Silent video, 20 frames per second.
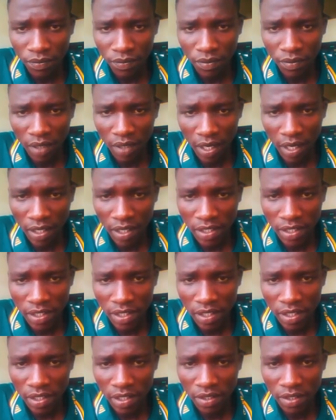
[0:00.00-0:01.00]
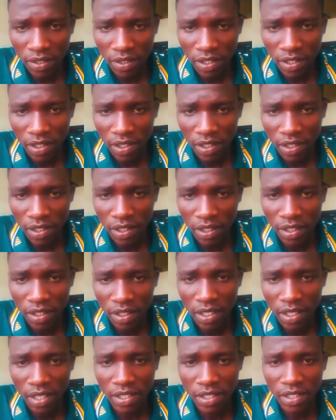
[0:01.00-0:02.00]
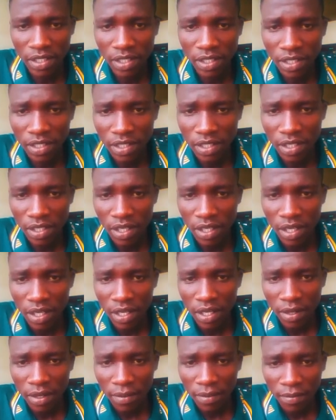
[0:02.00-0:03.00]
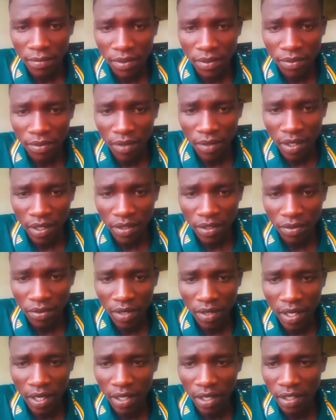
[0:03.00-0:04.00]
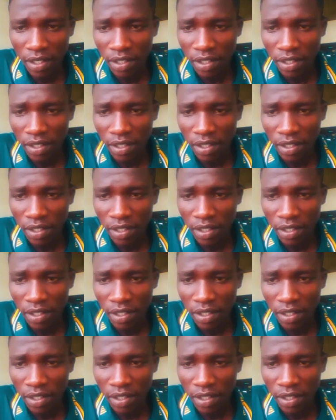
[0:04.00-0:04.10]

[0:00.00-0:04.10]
I see it translating it as this. Meanwhile, you can